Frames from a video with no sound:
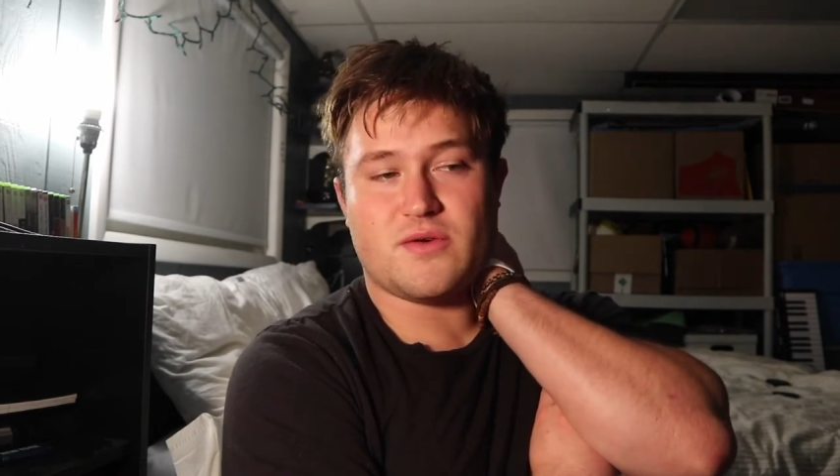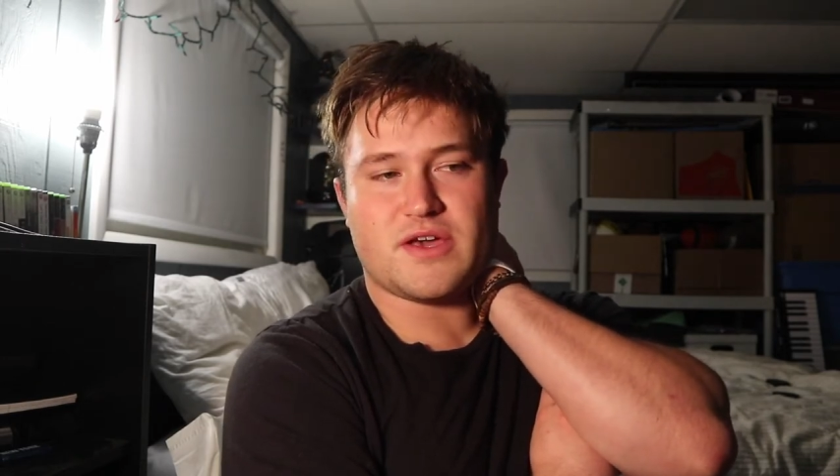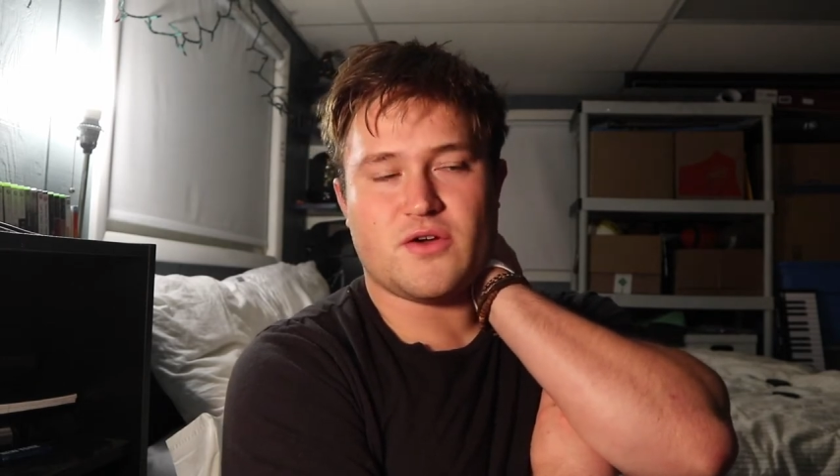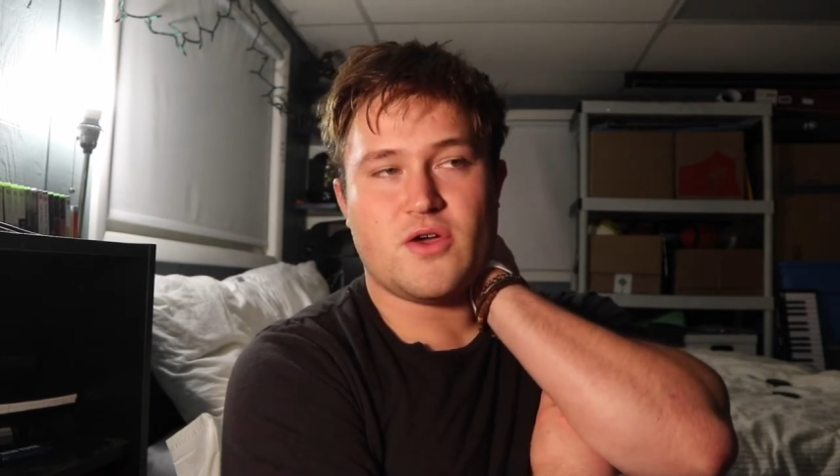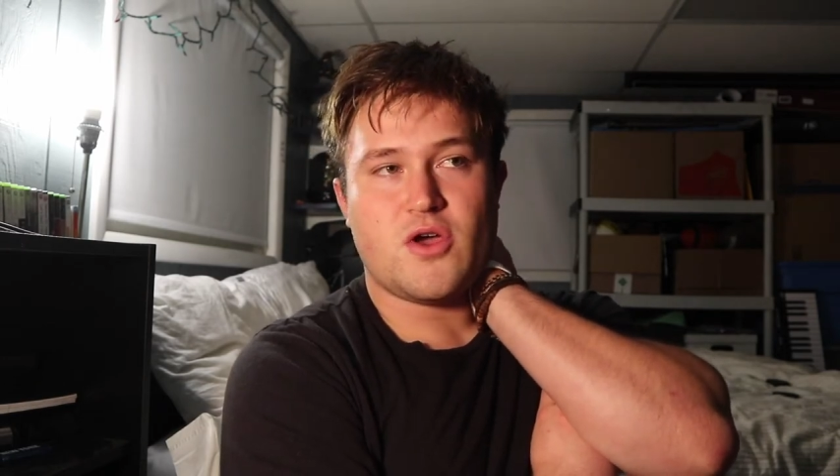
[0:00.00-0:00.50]

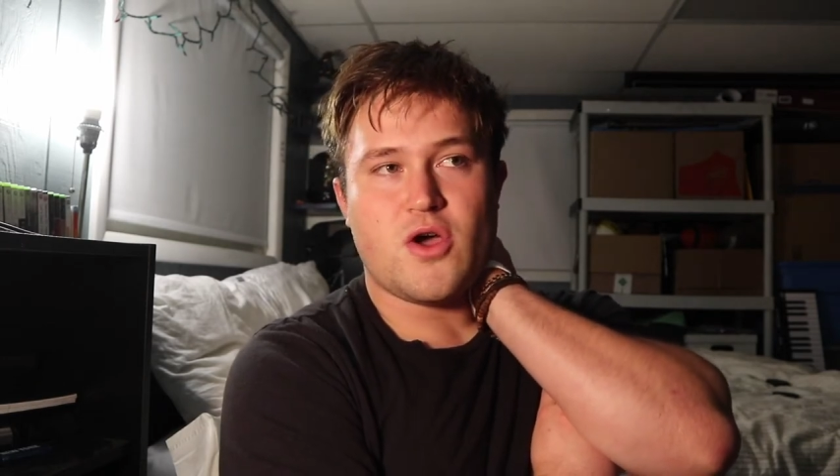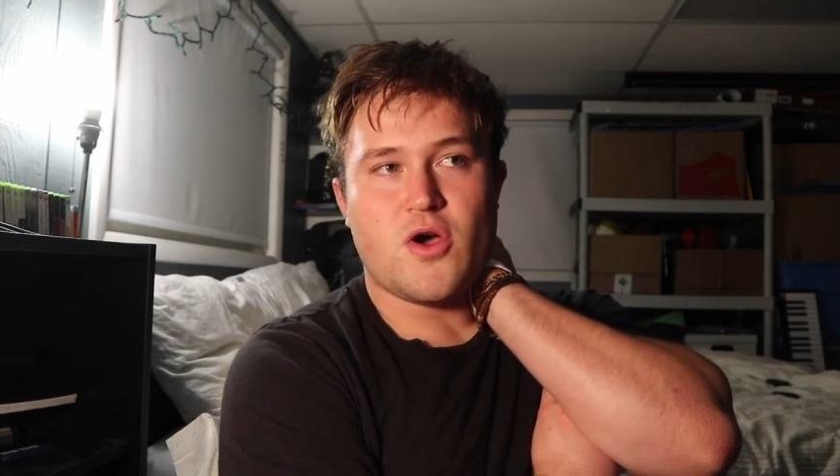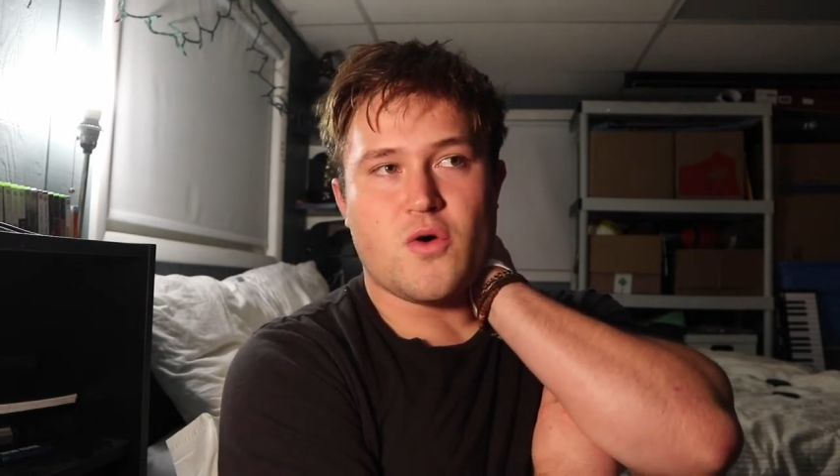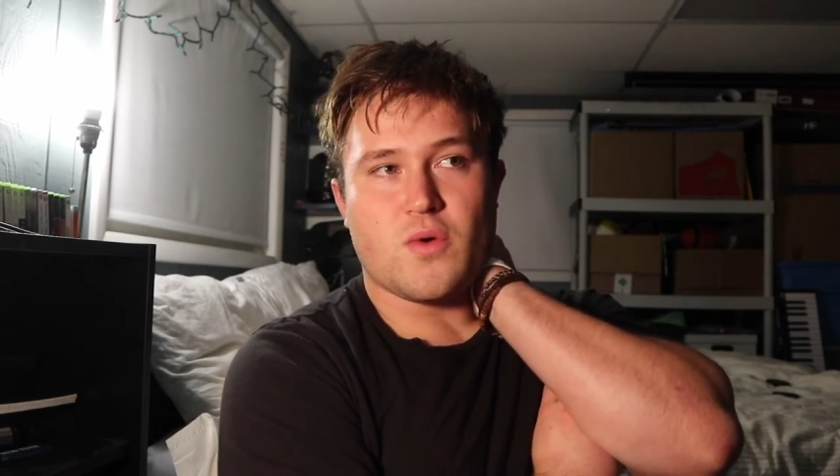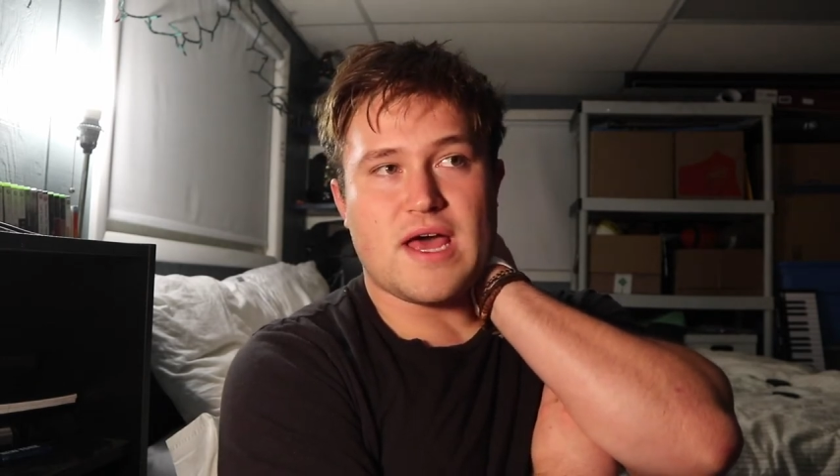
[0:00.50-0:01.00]
Like
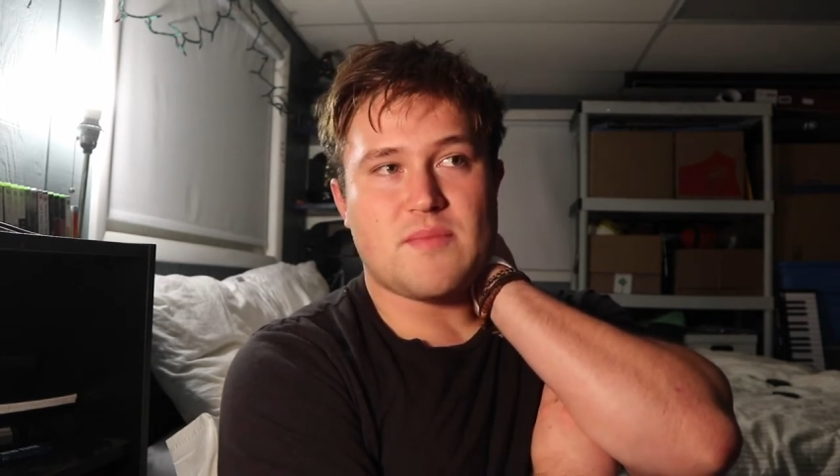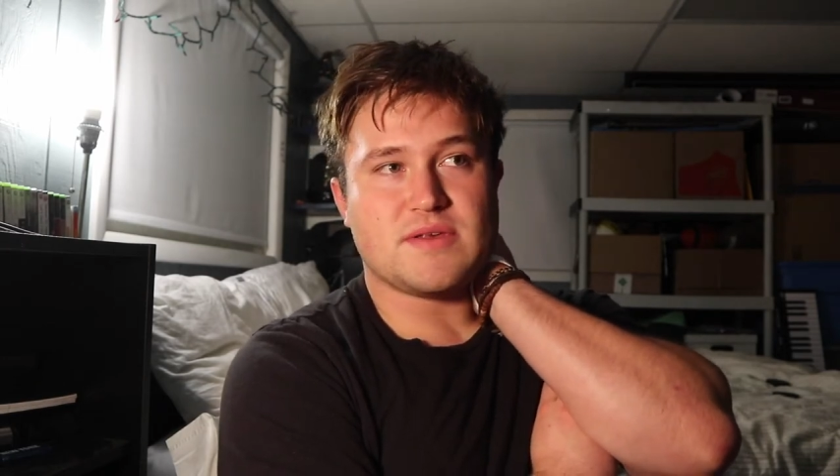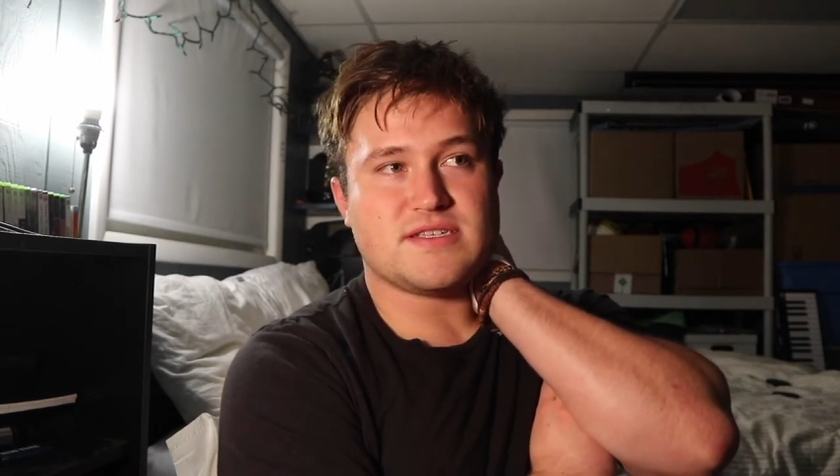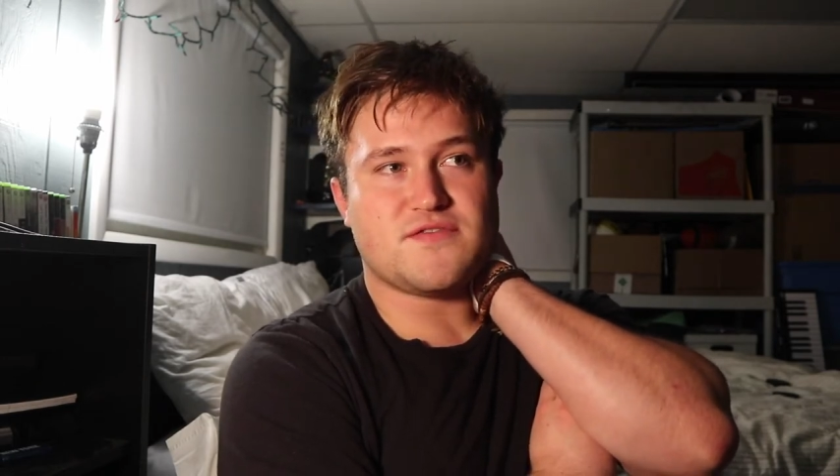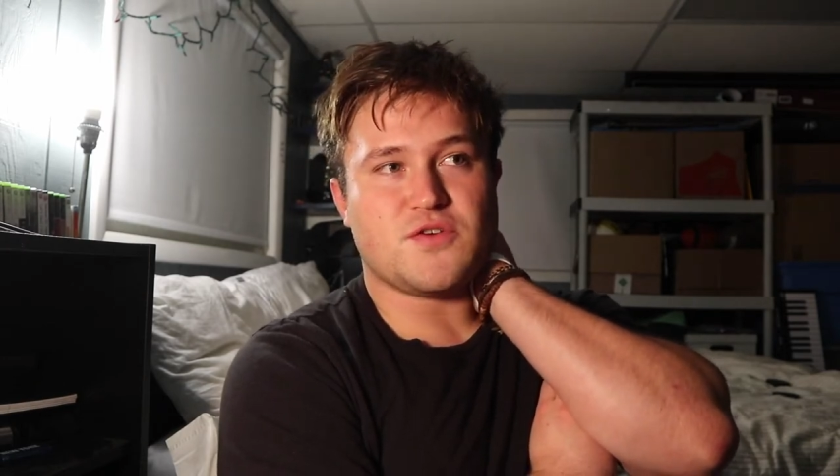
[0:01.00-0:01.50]
what
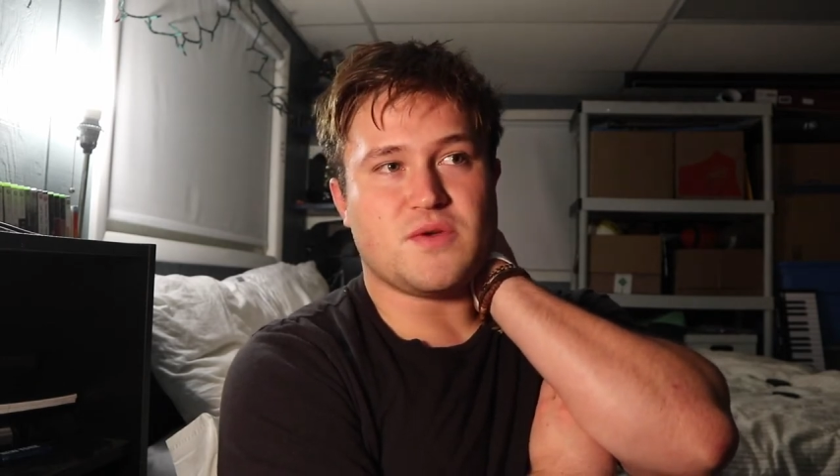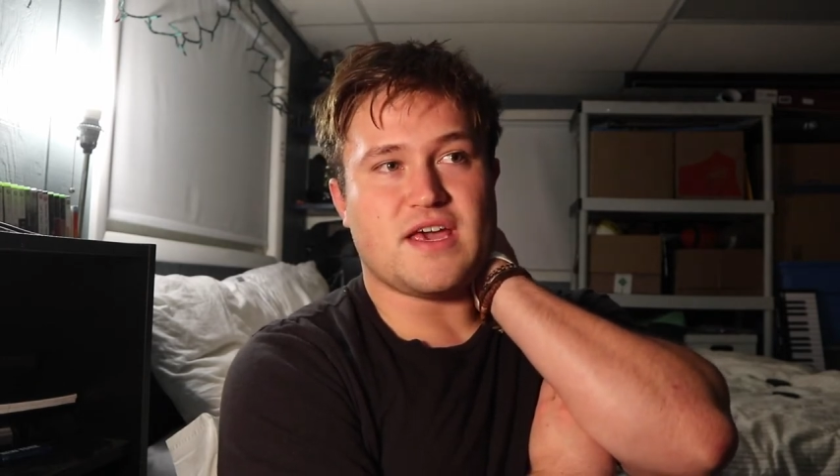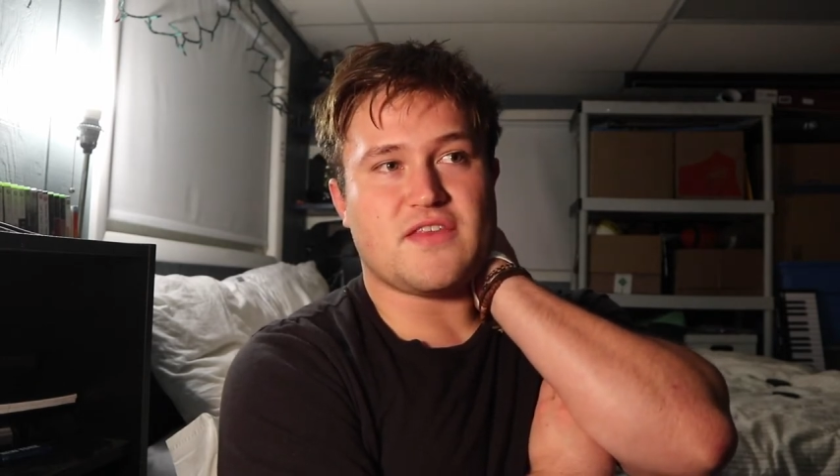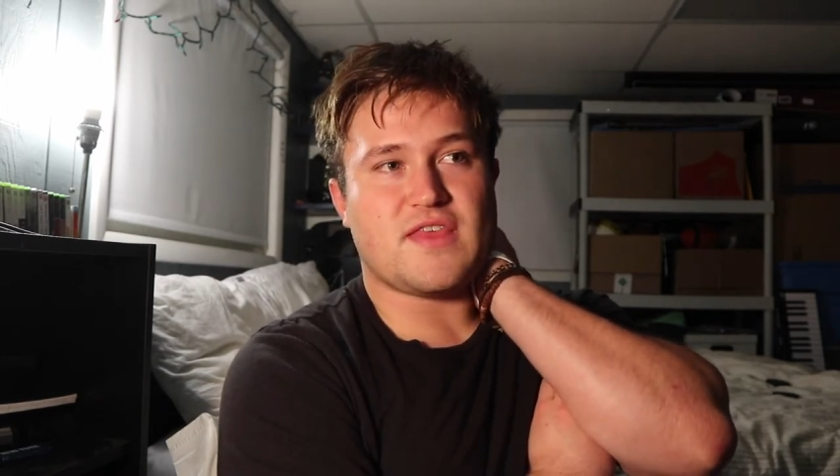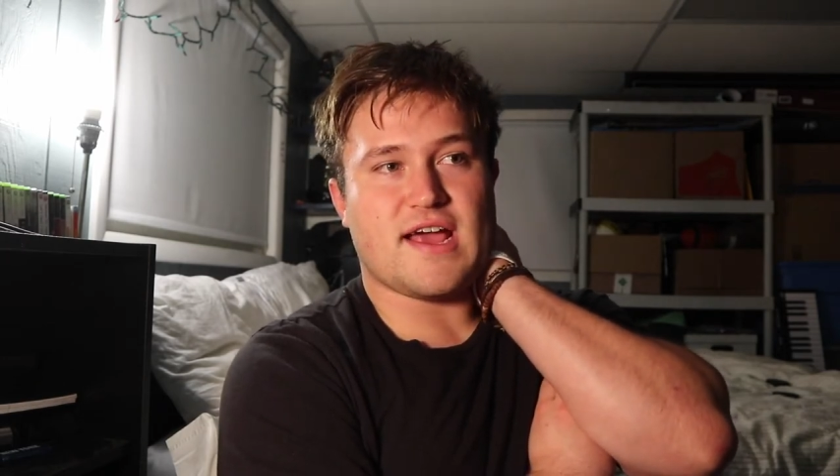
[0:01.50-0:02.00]
happens if you
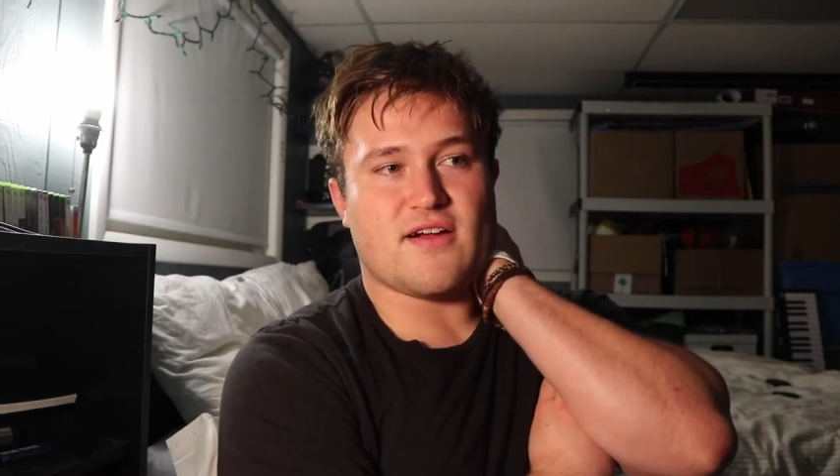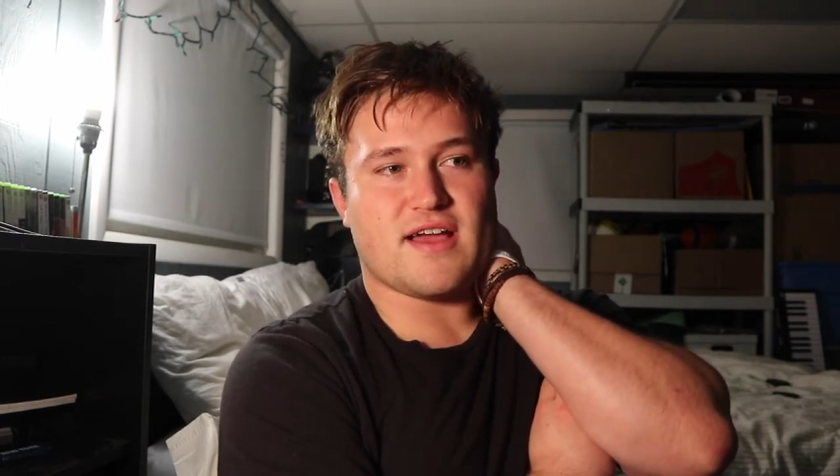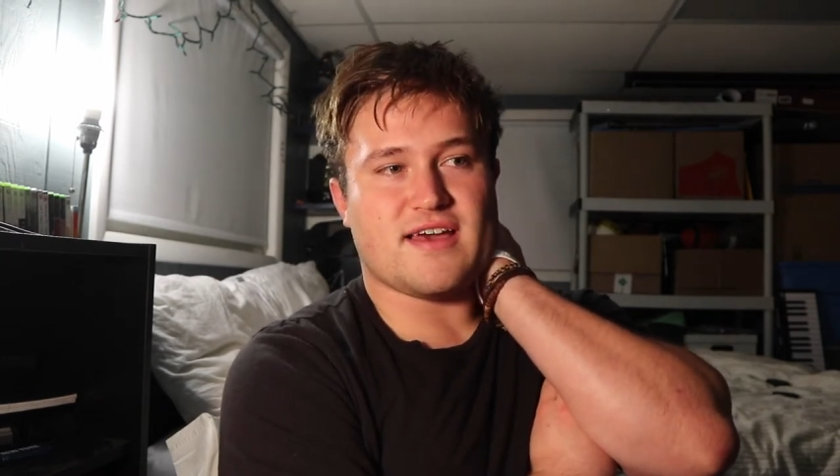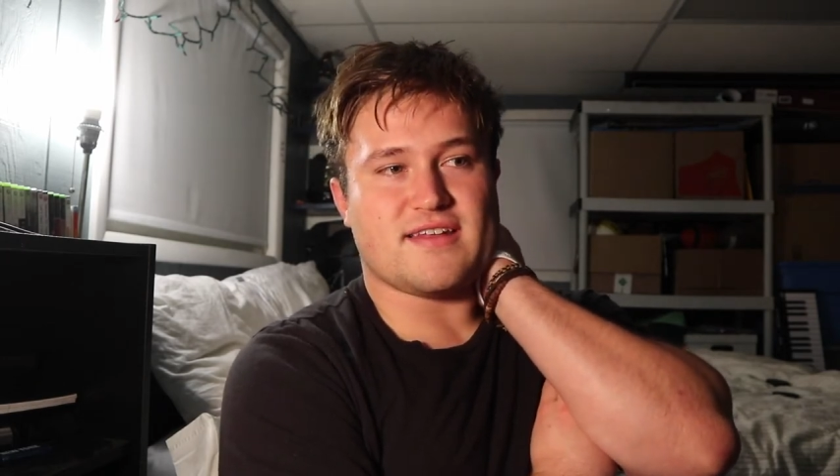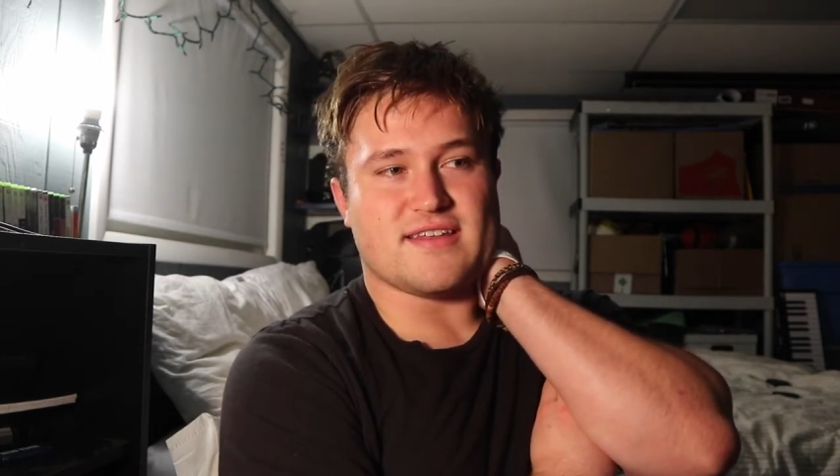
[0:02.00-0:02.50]
get there
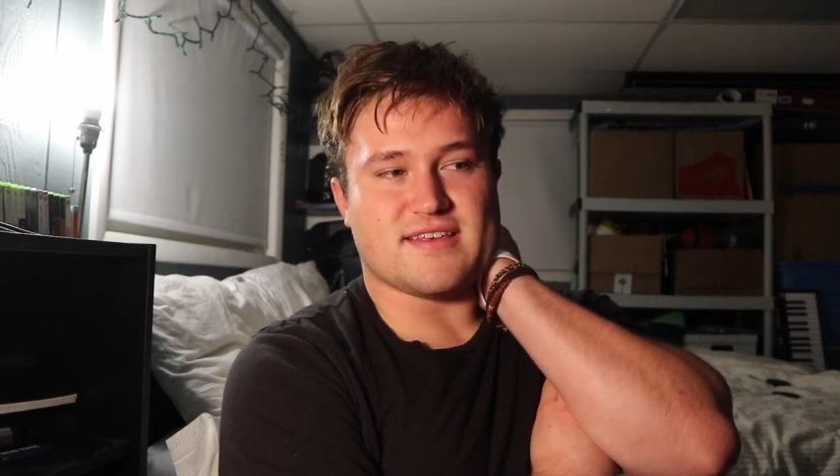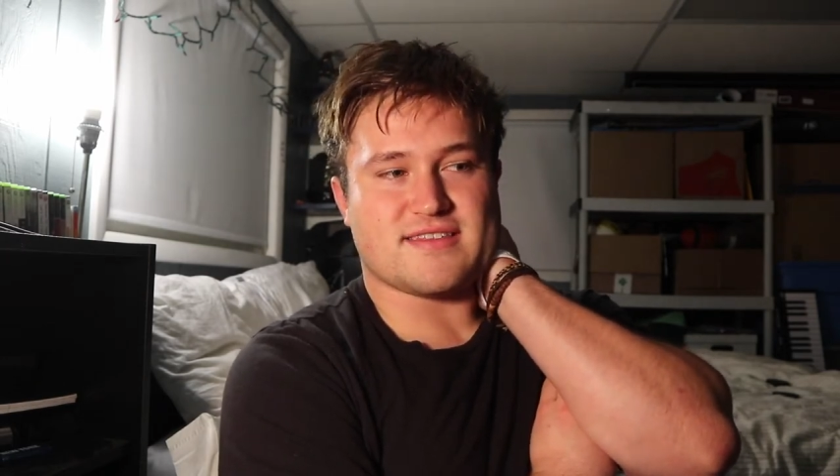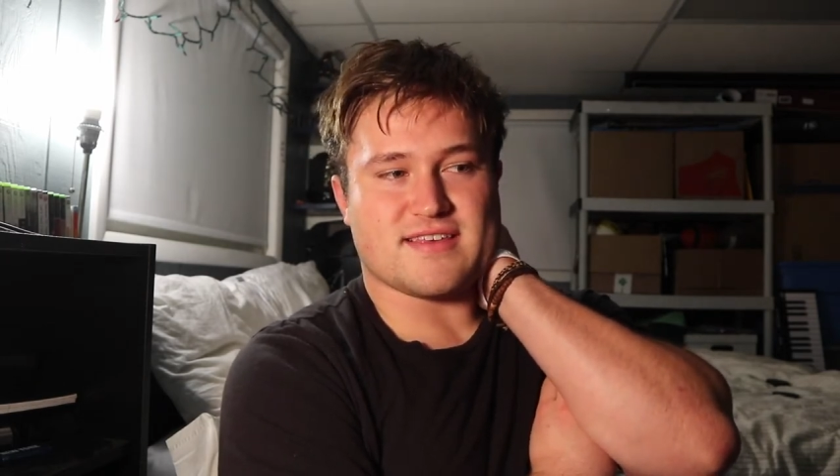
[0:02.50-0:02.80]
and it's